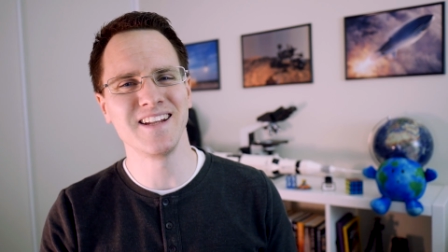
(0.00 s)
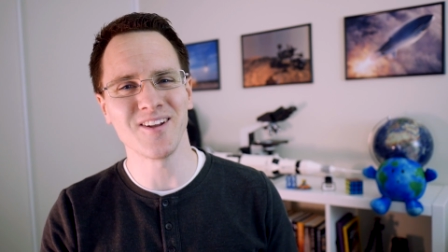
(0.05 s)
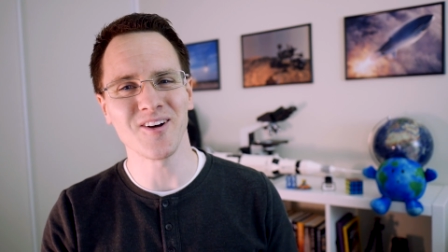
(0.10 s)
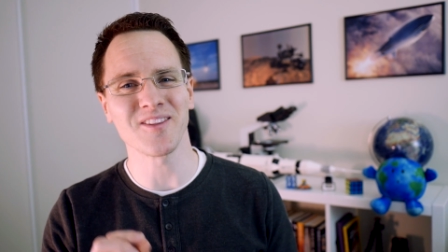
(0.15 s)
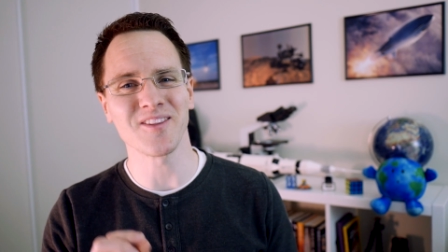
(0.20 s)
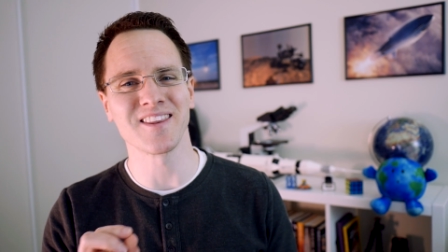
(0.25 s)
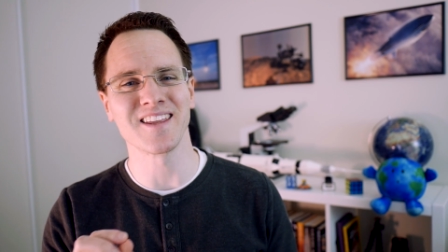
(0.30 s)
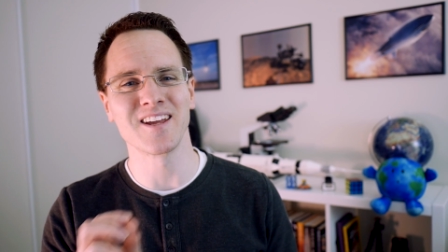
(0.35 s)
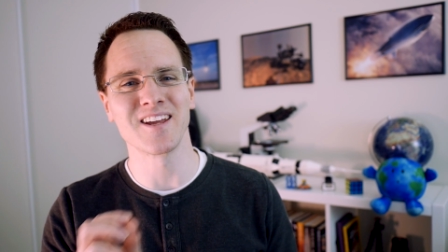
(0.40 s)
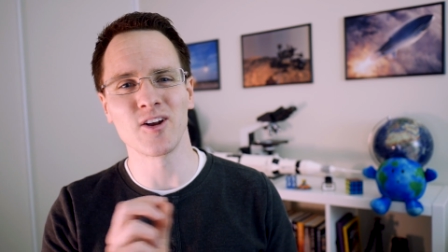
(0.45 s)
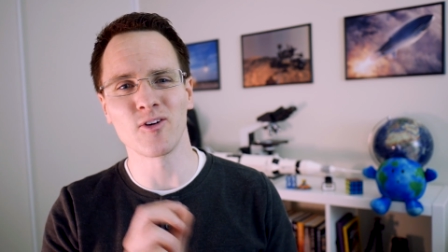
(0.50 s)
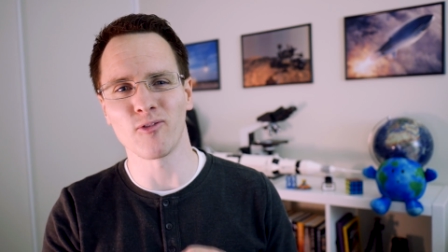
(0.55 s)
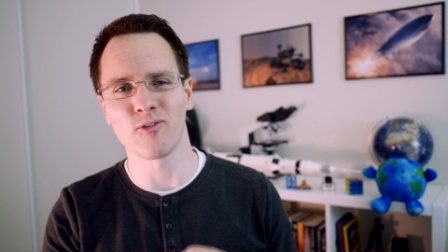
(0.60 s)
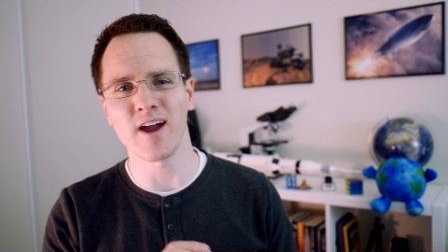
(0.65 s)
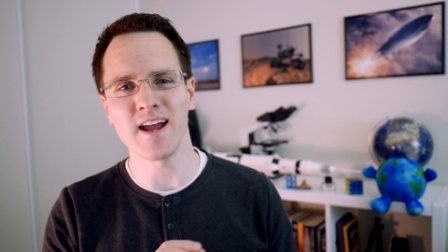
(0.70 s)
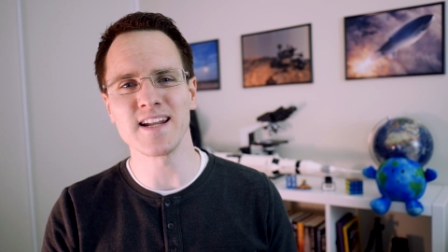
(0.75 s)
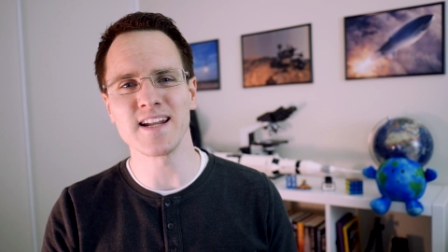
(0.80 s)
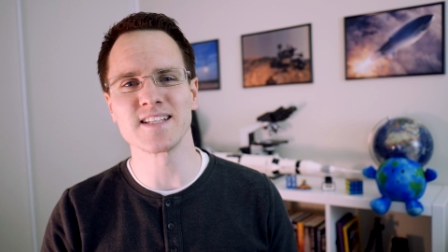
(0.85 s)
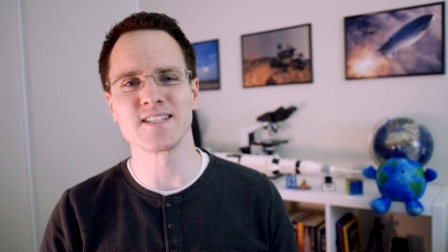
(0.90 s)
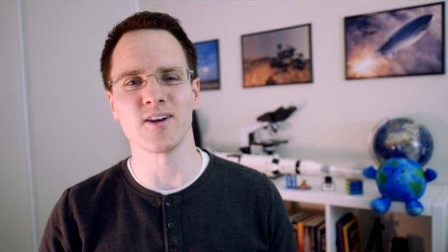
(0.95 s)
not the
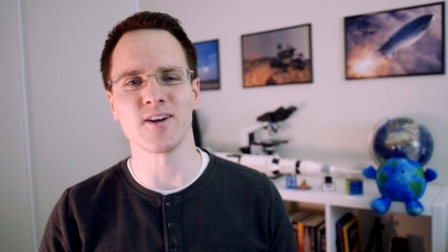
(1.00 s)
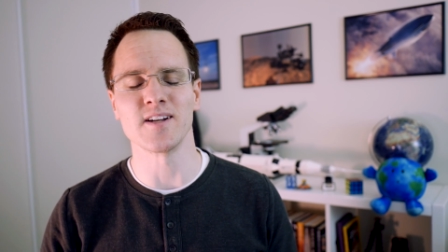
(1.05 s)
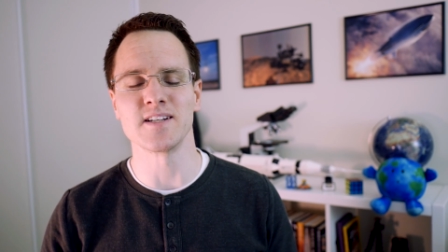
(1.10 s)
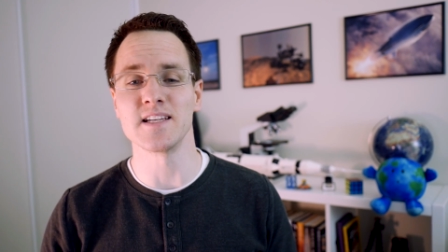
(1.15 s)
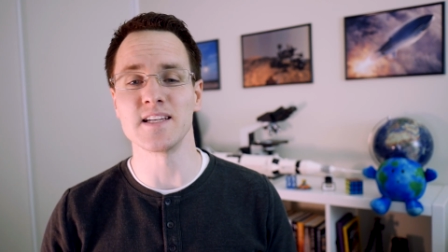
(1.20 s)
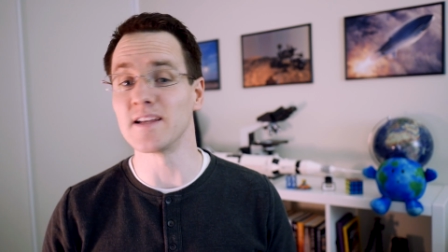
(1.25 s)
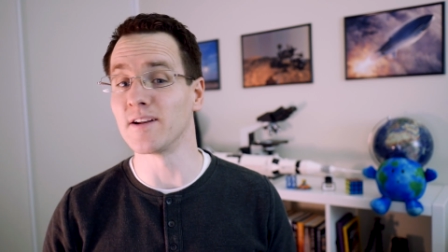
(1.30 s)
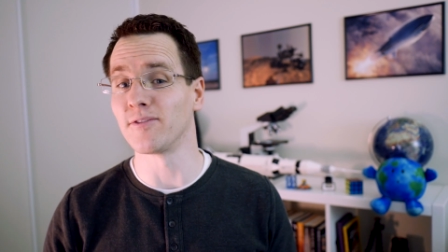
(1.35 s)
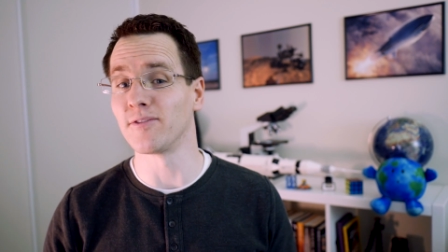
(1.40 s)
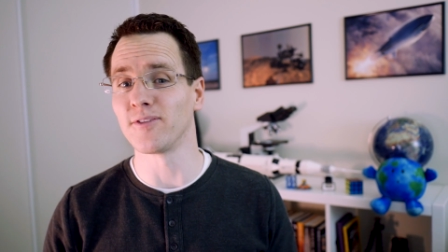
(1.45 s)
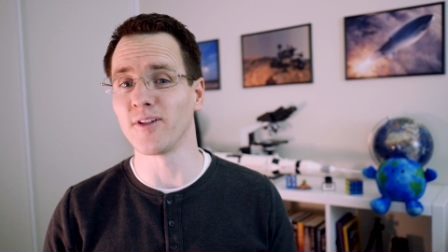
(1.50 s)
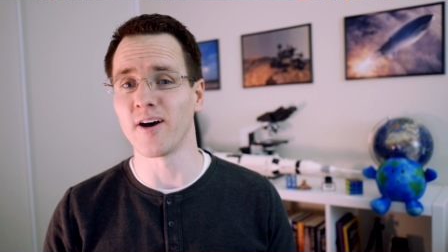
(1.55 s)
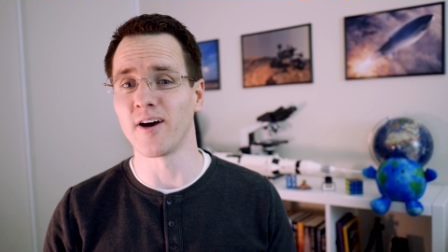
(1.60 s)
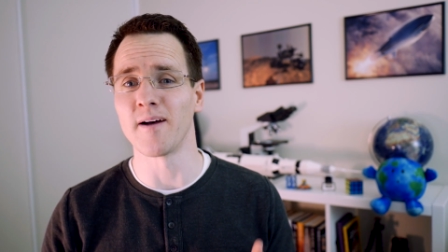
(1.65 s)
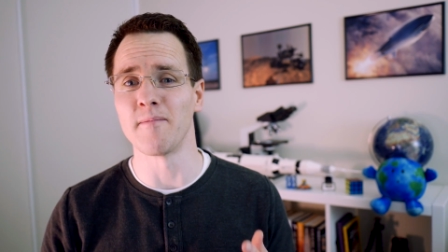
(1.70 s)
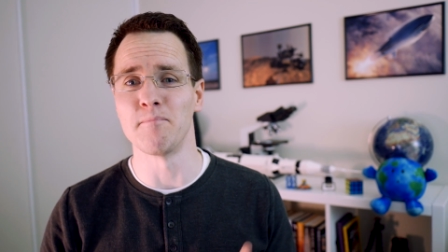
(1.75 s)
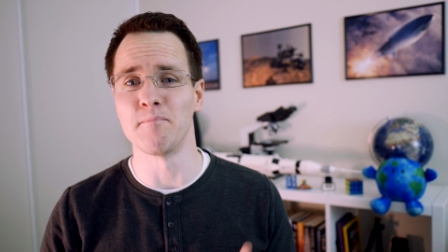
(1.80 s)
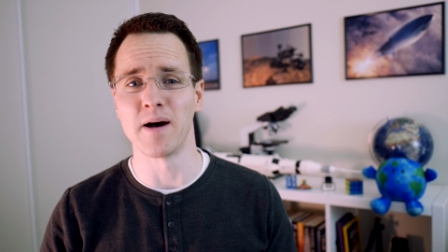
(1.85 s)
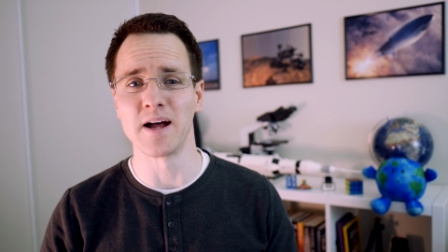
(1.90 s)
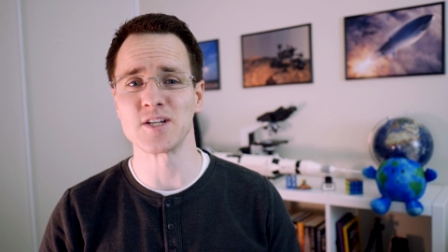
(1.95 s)
greatest idea to
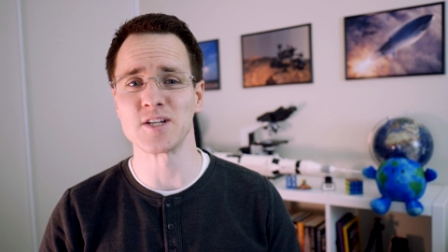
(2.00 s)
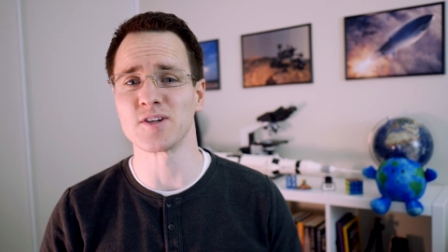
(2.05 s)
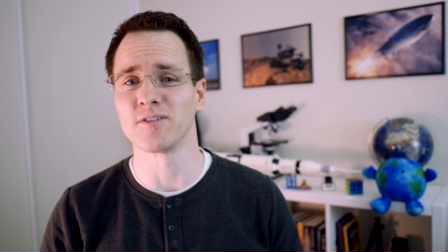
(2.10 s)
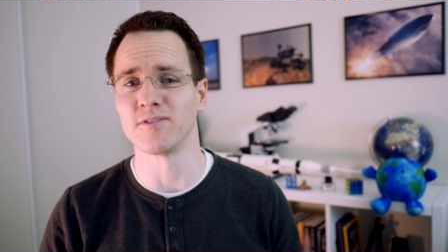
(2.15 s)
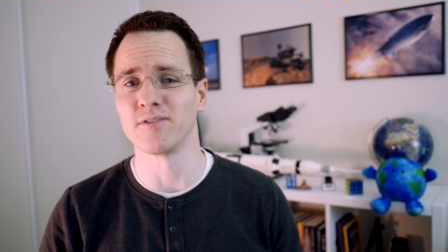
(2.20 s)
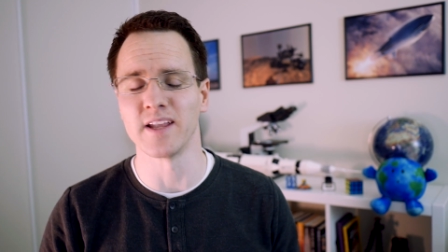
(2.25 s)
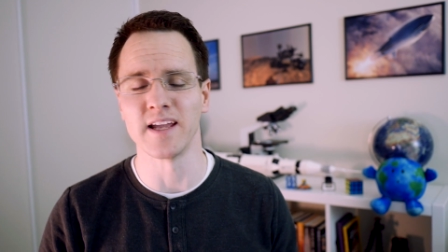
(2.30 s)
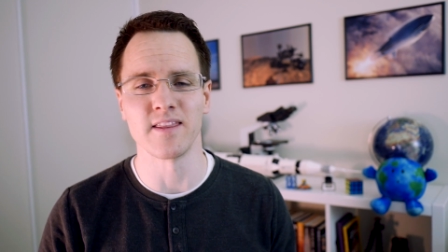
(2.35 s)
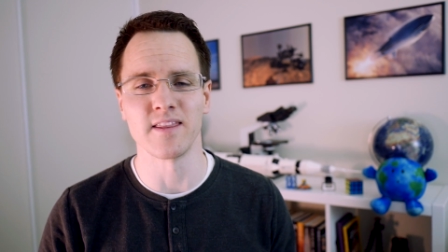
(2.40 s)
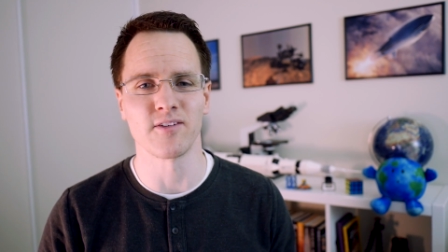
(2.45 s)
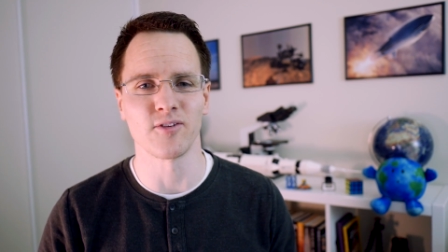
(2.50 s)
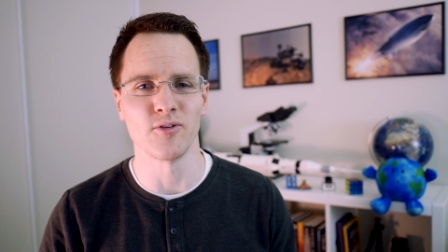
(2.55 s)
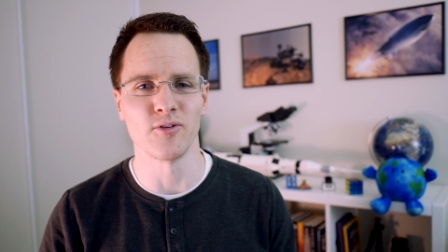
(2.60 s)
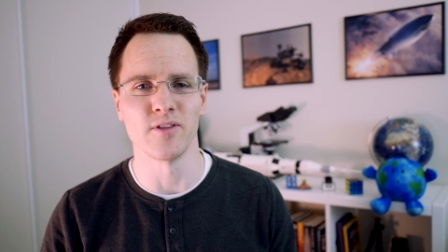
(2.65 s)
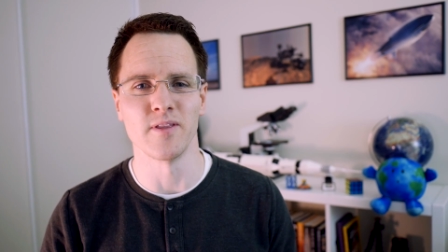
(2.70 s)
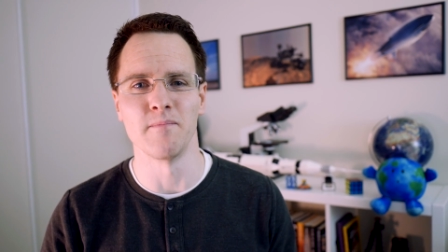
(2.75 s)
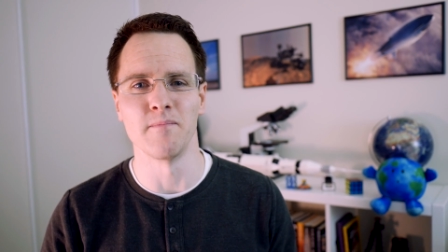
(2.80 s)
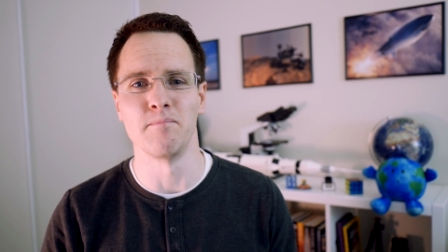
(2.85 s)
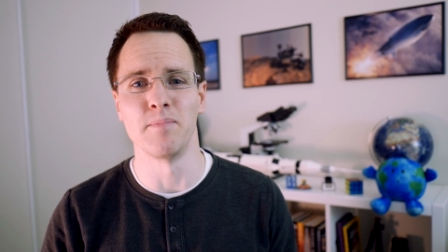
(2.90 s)
fly a bunch of lead through the